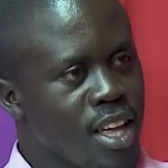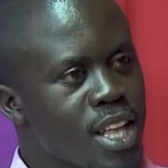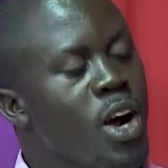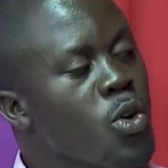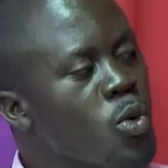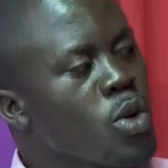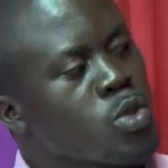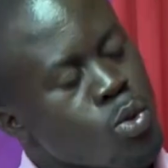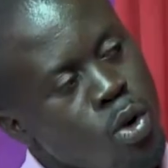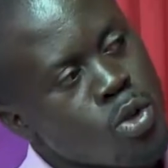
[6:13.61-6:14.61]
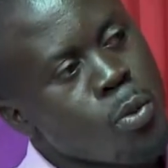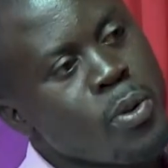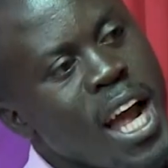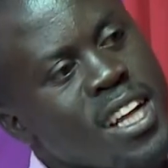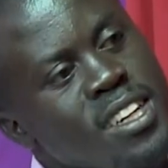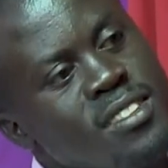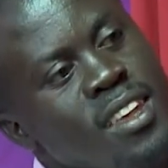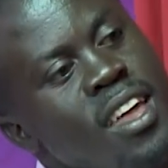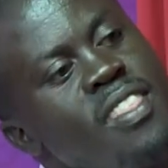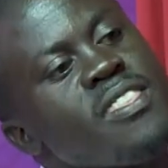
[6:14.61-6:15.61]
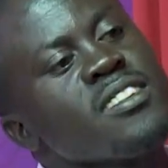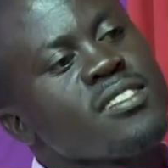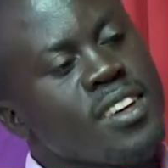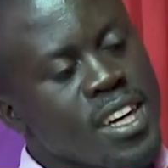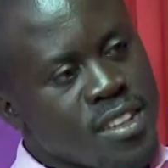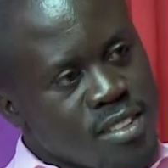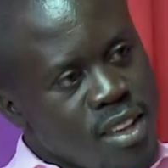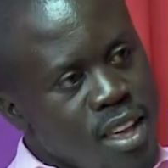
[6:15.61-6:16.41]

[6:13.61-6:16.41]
Now you want to go to practice these skills,